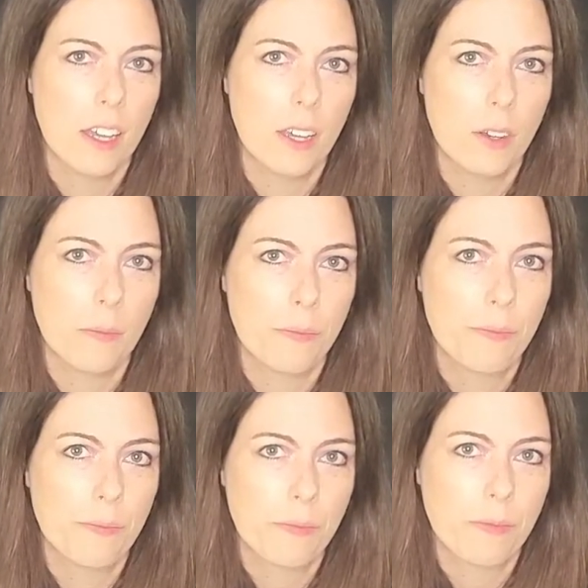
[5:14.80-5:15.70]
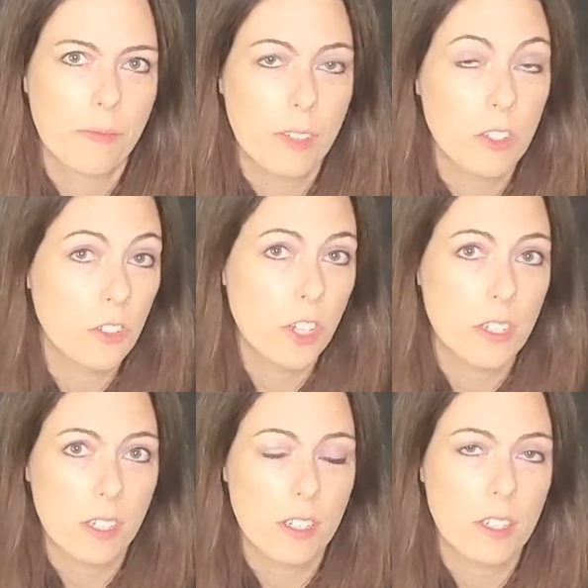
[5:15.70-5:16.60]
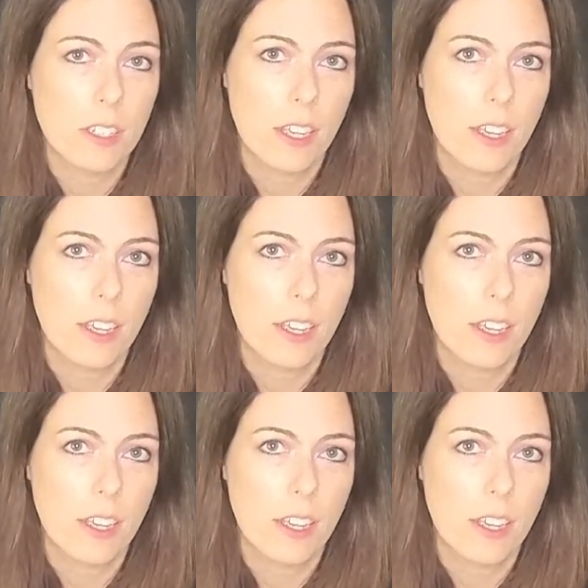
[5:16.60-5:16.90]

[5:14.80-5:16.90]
um, is Jesus.